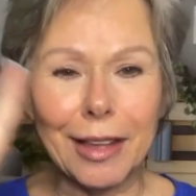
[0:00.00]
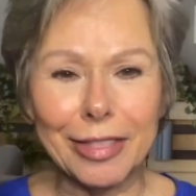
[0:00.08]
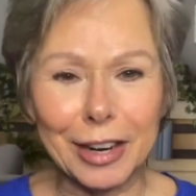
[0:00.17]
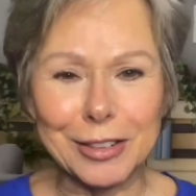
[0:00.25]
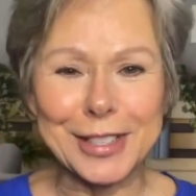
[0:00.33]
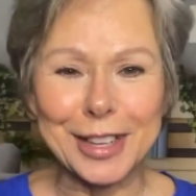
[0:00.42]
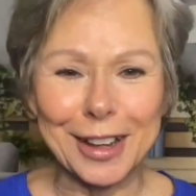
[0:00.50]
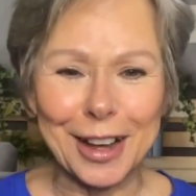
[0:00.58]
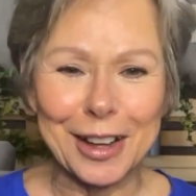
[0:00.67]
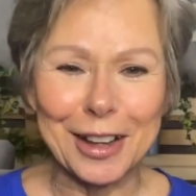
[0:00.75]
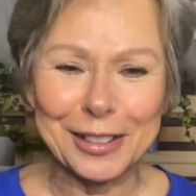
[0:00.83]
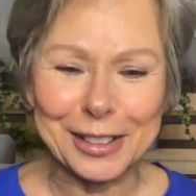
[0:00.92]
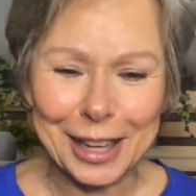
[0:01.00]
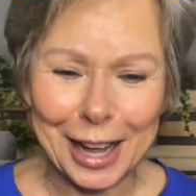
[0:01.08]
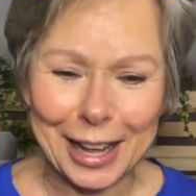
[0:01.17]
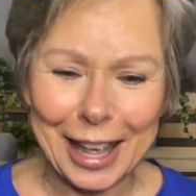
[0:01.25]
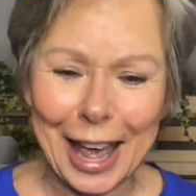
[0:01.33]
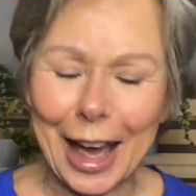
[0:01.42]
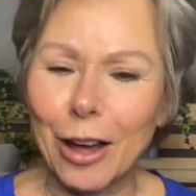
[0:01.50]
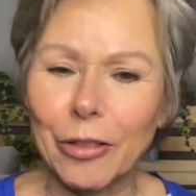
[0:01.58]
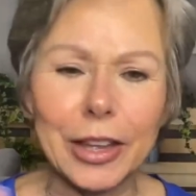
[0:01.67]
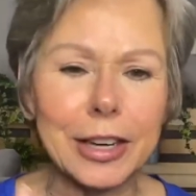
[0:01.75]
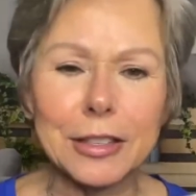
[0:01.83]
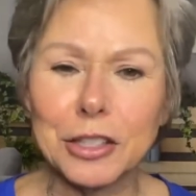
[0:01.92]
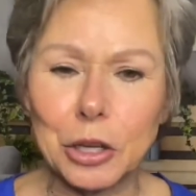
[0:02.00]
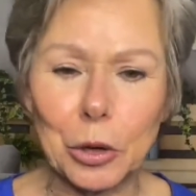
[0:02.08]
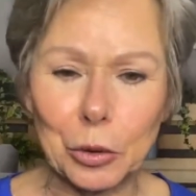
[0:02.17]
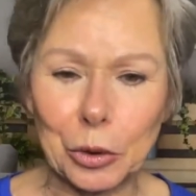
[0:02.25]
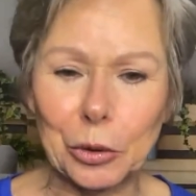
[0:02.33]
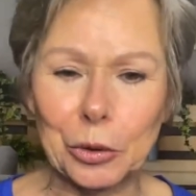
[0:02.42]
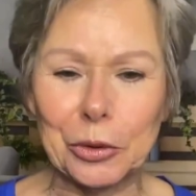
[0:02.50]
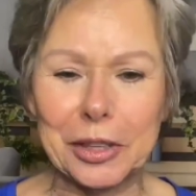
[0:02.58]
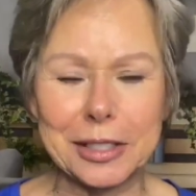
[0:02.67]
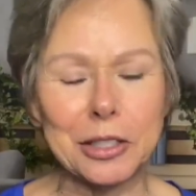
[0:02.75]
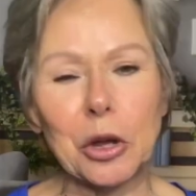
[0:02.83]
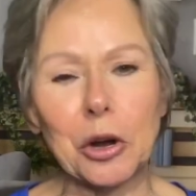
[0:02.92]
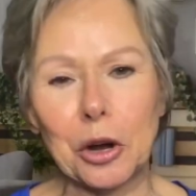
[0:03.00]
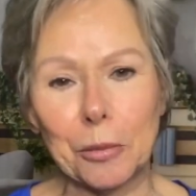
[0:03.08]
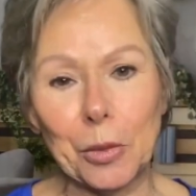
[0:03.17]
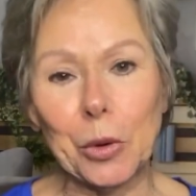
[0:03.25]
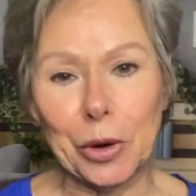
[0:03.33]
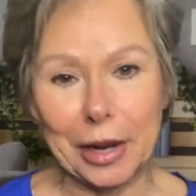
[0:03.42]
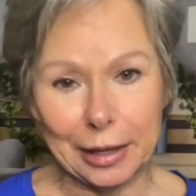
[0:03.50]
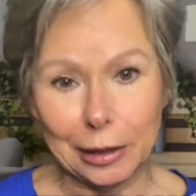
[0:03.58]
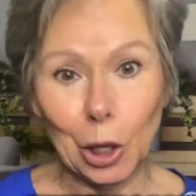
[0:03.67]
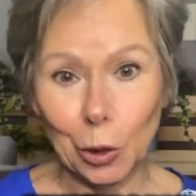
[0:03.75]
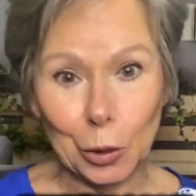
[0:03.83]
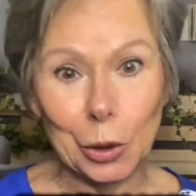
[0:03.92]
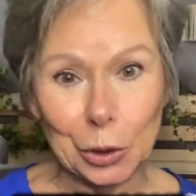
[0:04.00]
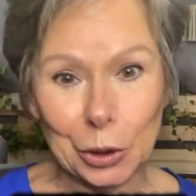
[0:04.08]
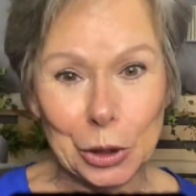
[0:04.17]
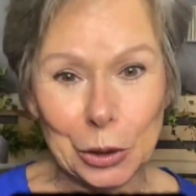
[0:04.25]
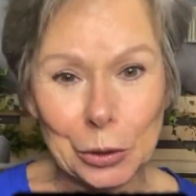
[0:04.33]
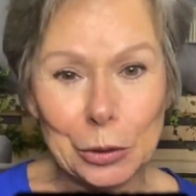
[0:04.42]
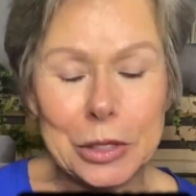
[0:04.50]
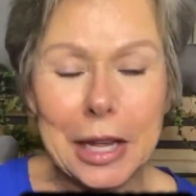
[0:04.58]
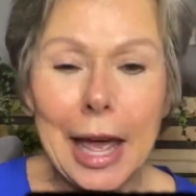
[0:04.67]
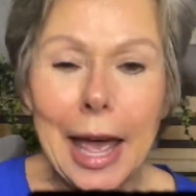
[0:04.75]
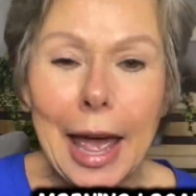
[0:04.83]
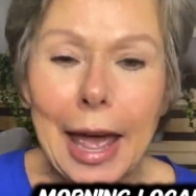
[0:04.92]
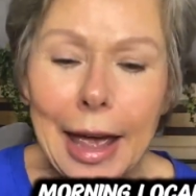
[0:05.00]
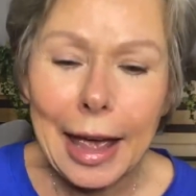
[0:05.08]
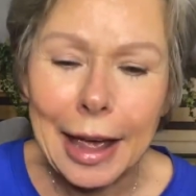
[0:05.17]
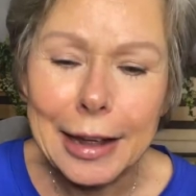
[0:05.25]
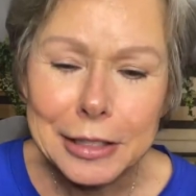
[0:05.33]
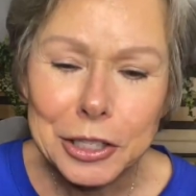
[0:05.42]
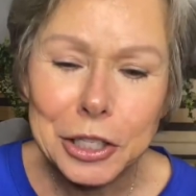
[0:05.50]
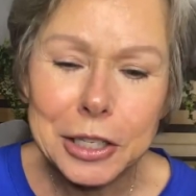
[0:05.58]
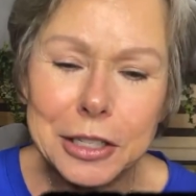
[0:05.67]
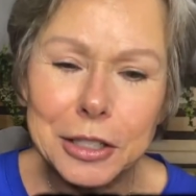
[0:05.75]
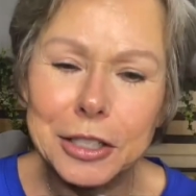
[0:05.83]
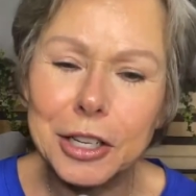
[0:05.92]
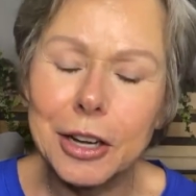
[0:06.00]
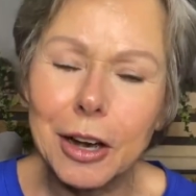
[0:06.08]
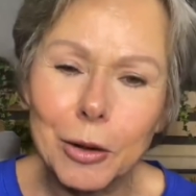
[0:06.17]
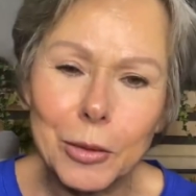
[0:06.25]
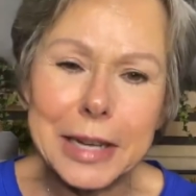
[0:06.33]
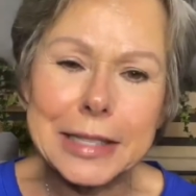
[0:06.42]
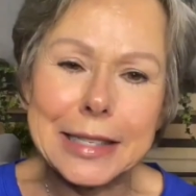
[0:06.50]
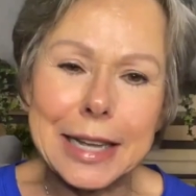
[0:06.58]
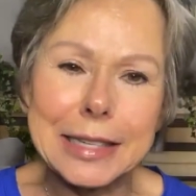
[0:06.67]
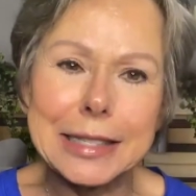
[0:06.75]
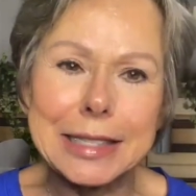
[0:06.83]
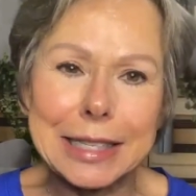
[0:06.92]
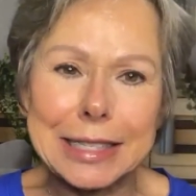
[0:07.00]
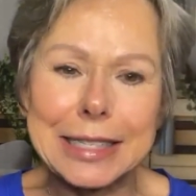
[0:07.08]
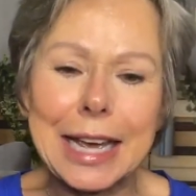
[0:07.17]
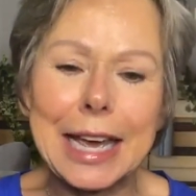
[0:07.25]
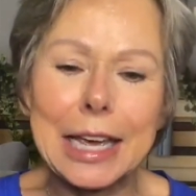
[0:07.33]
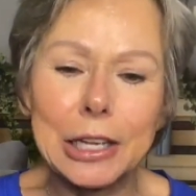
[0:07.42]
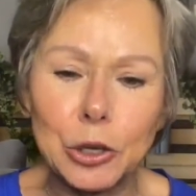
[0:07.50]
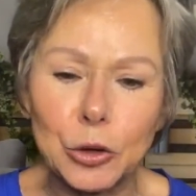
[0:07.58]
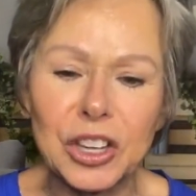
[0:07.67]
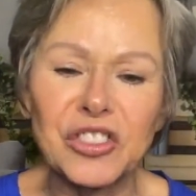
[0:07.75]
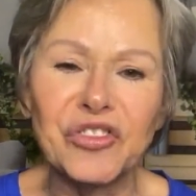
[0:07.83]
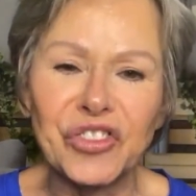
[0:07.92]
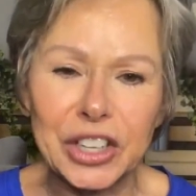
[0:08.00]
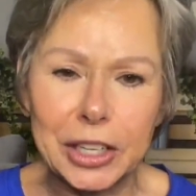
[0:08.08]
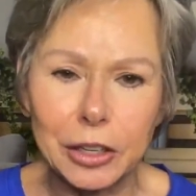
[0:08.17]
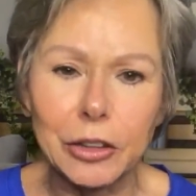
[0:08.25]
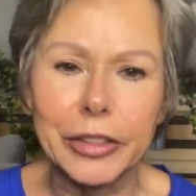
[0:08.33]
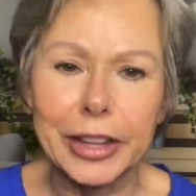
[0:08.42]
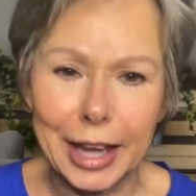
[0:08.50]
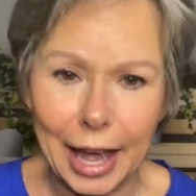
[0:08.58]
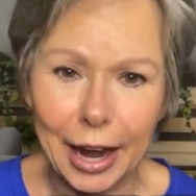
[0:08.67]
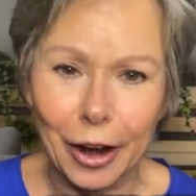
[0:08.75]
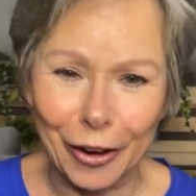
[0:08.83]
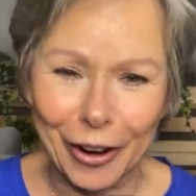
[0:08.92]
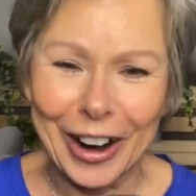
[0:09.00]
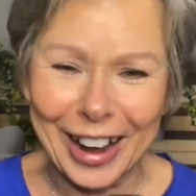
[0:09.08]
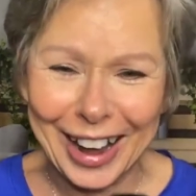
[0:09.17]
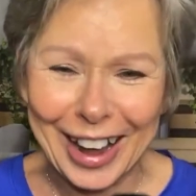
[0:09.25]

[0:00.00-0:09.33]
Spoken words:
There's a gal that is so cool that's on our morning local news, And she always says, today you can feel the air.